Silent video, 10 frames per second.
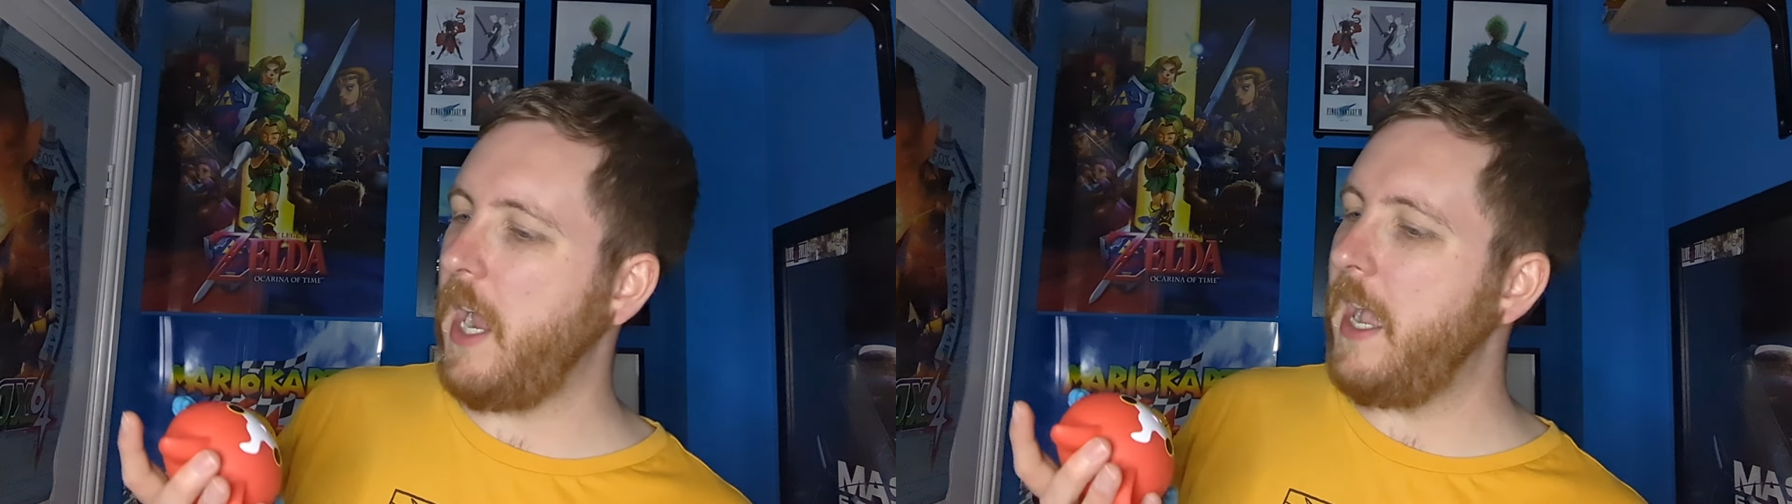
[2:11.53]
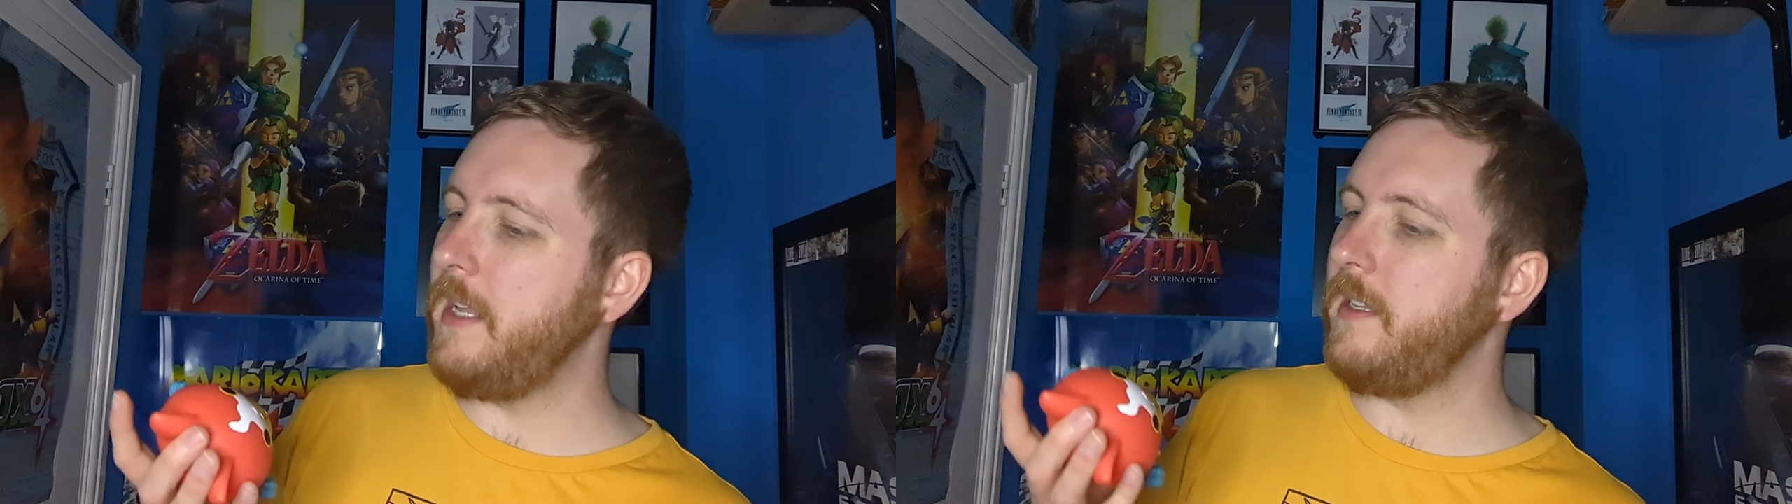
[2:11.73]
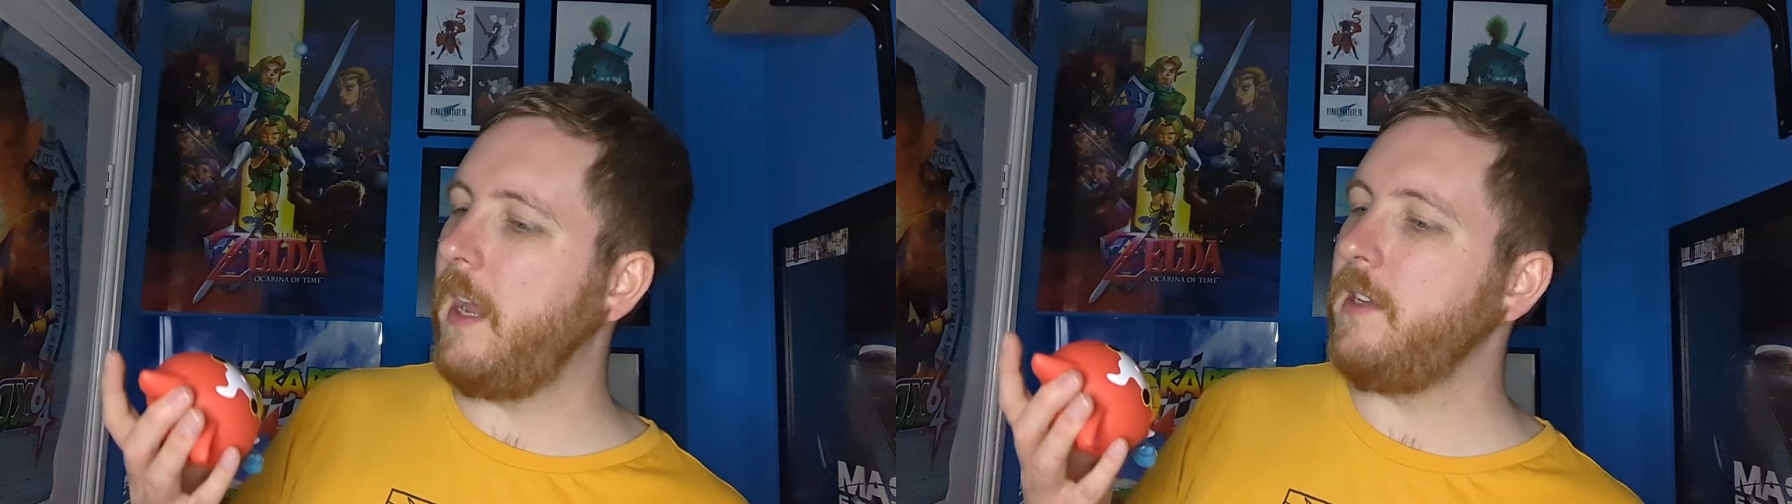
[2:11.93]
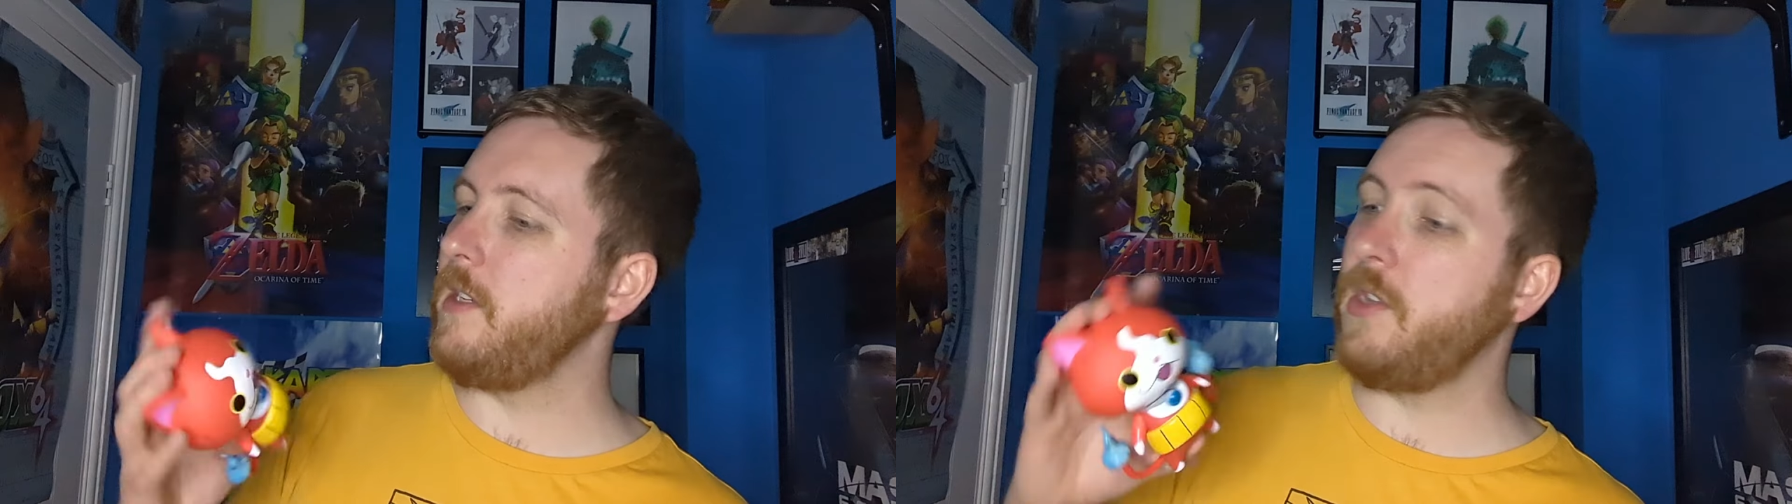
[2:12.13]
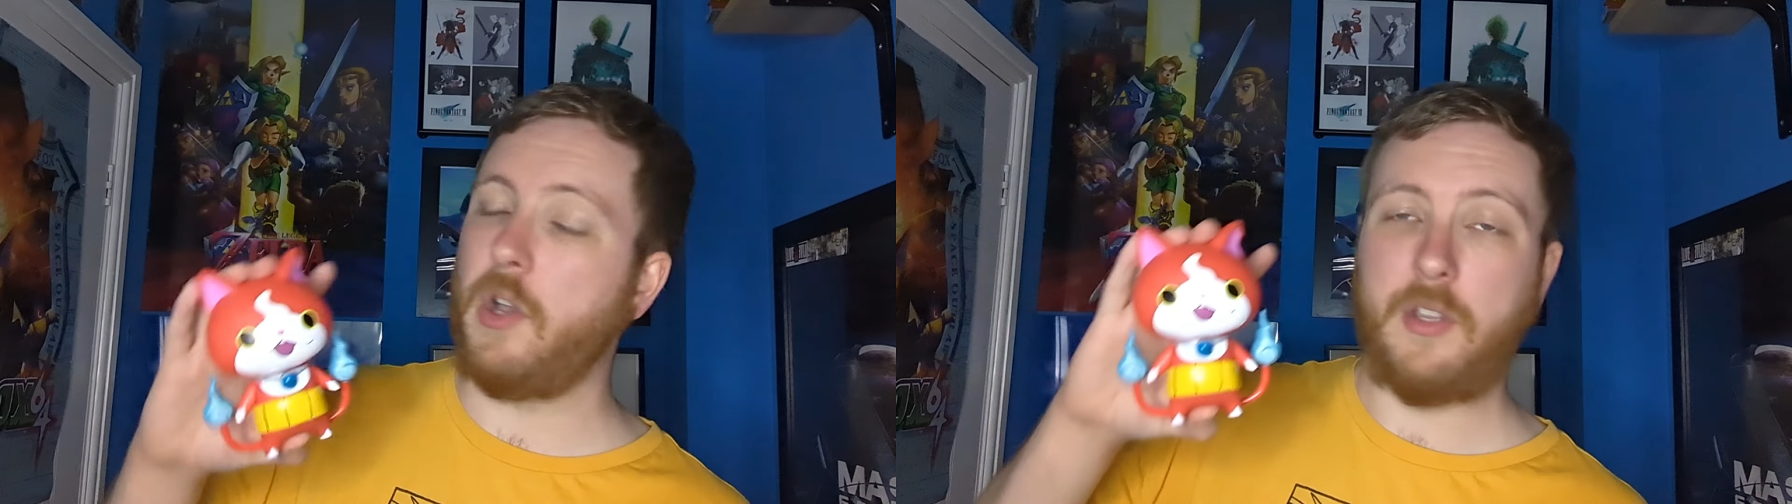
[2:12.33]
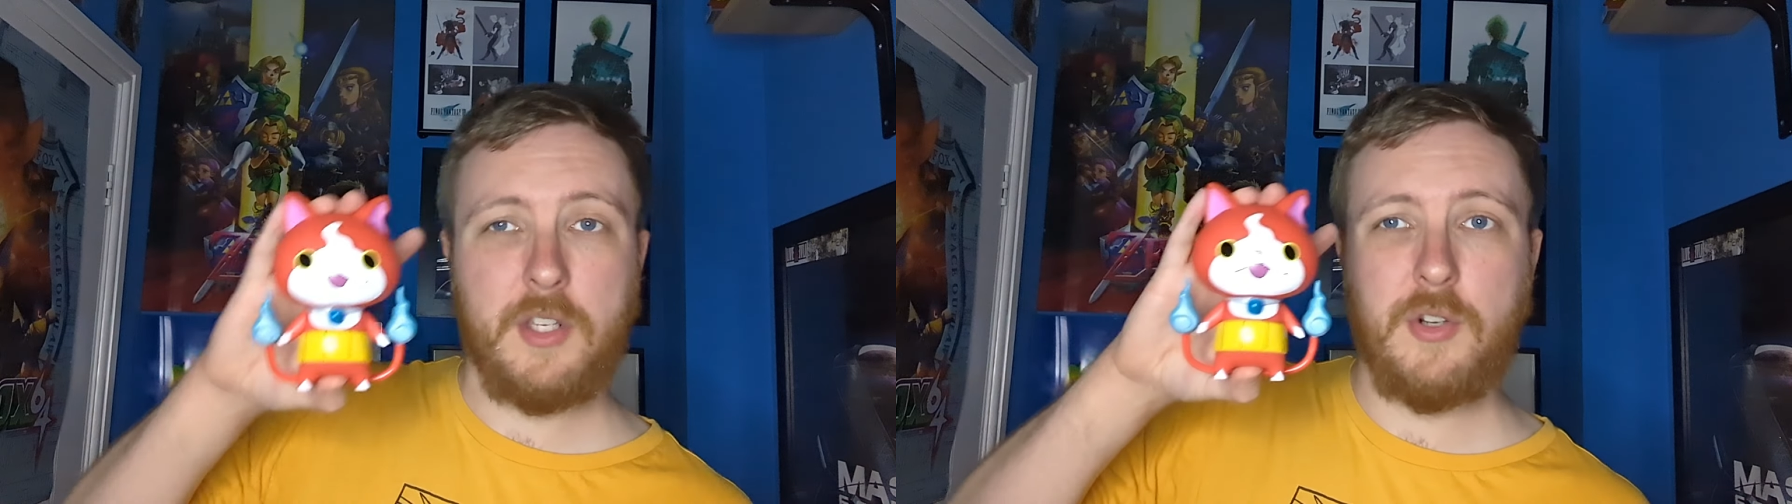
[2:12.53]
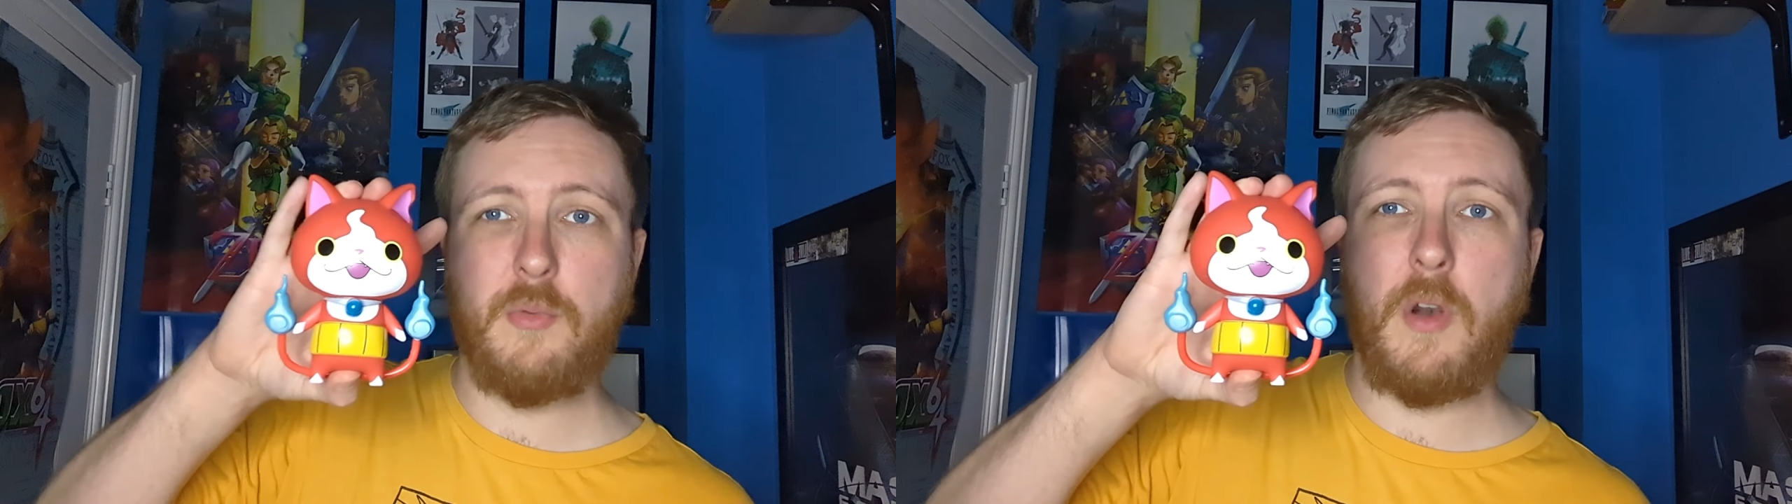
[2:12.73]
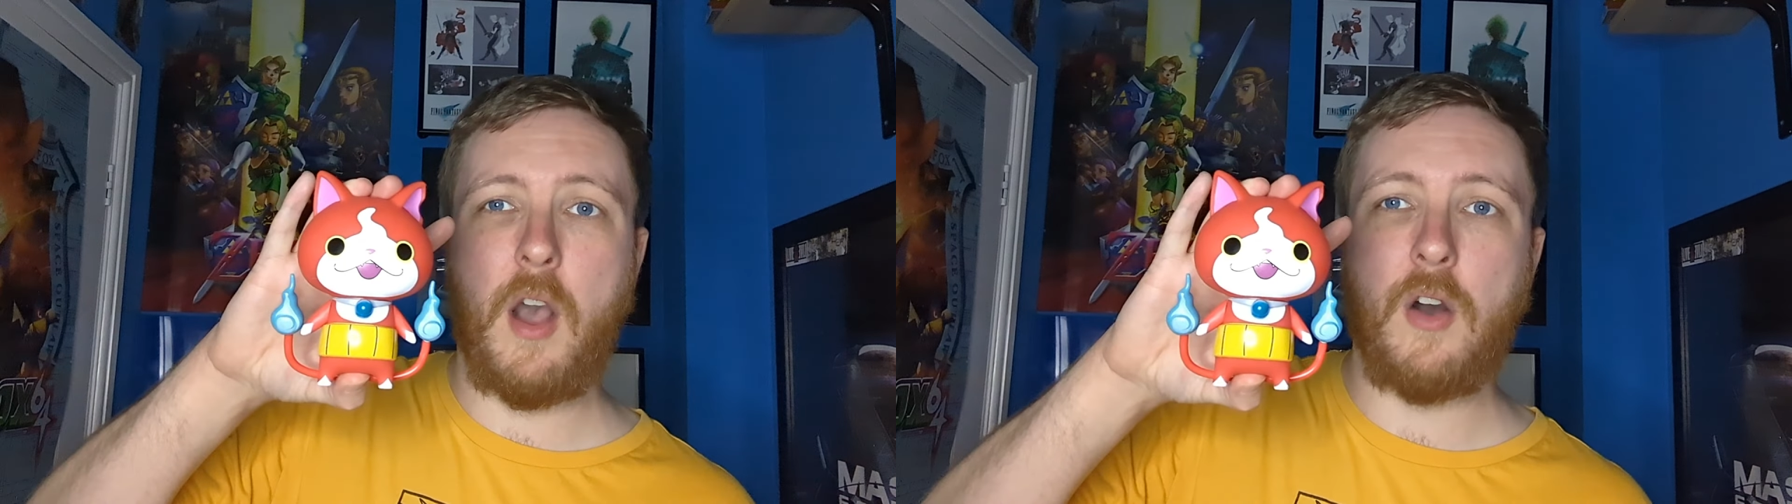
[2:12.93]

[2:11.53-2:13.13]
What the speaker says: and I just thought, you know what,